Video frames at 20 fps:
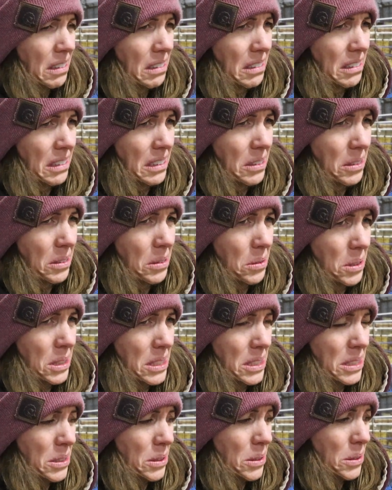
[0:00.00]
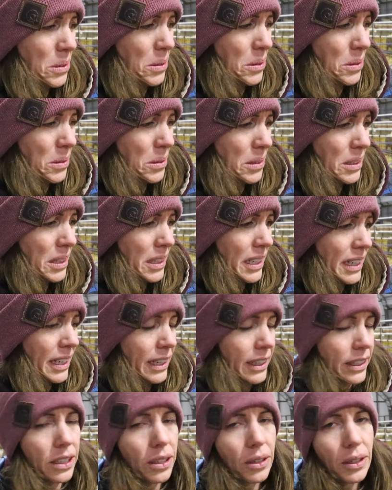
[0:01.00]
I don't know what to do.
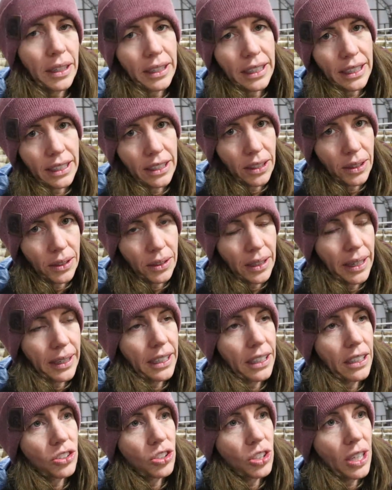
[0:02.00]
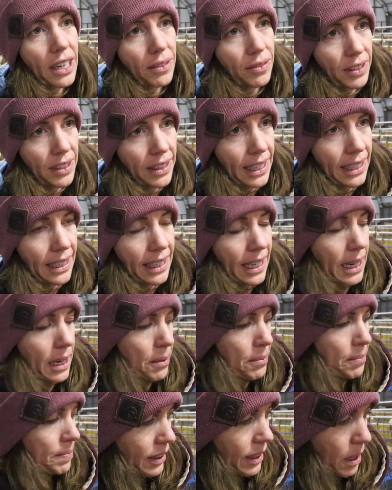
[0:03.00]
You know what I'm gonna do? I'm gonna try to feed that
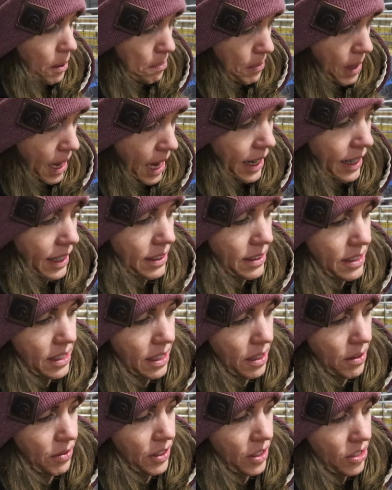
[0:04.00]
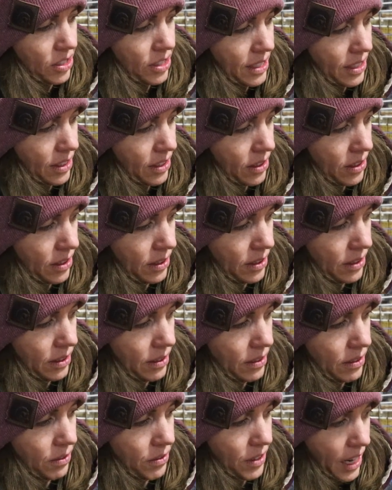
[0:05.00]
lamb, come back and see if they're still
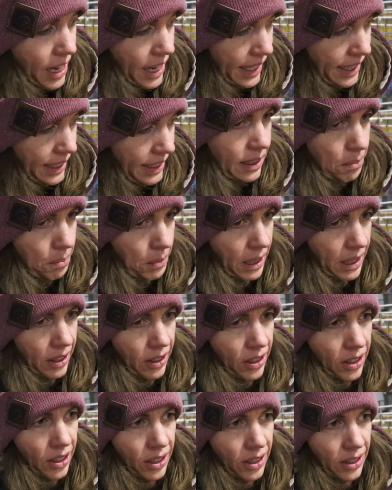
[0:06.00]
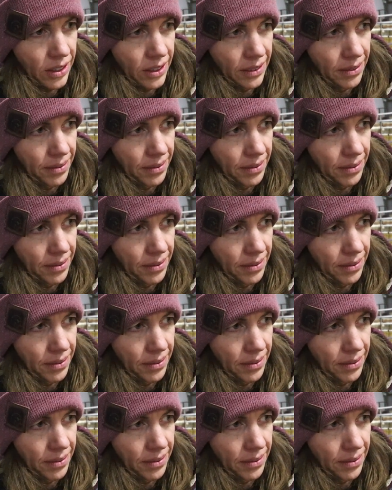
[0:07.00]
fine, and make a call.